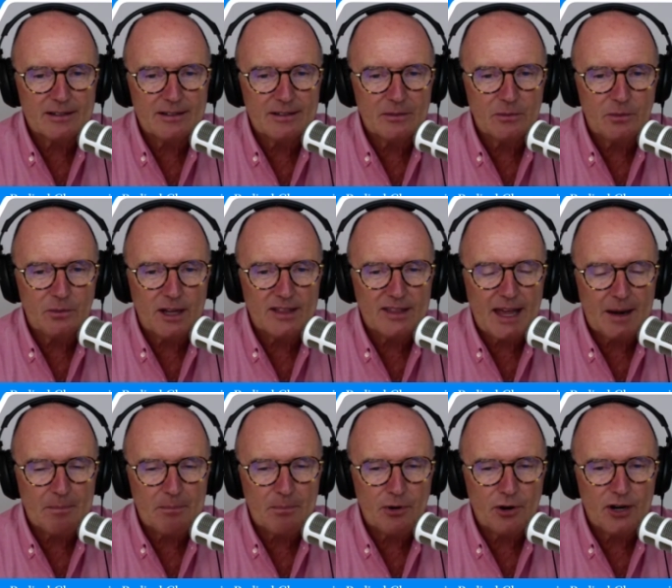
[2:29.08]
what
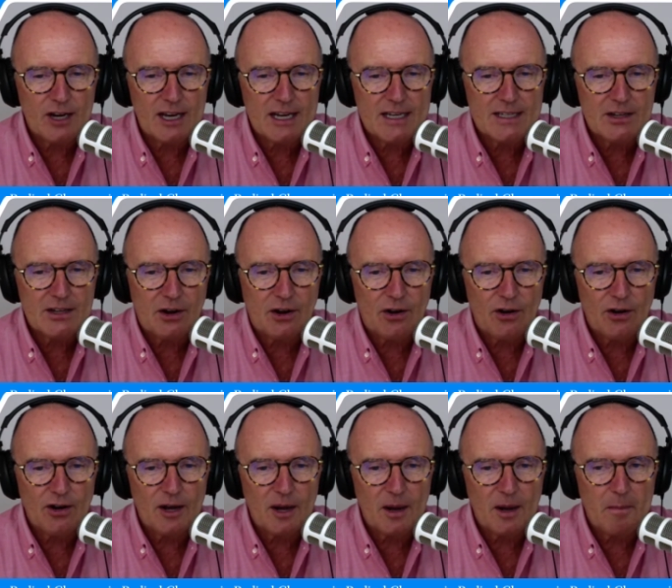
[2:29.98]
that book is
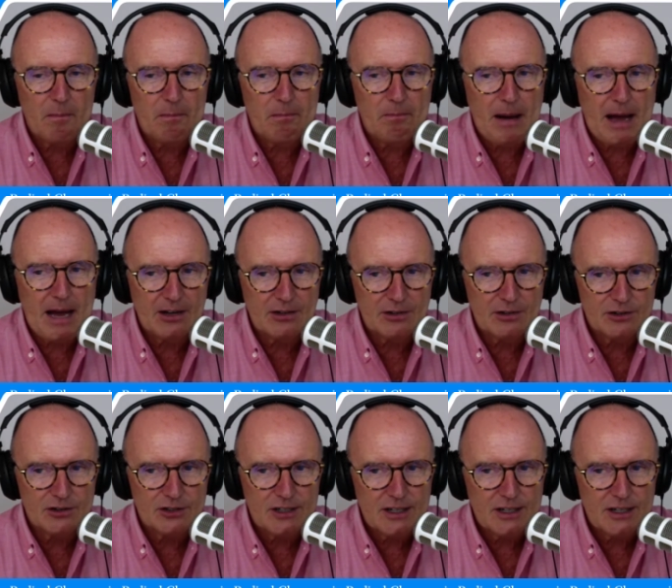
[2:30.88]
all about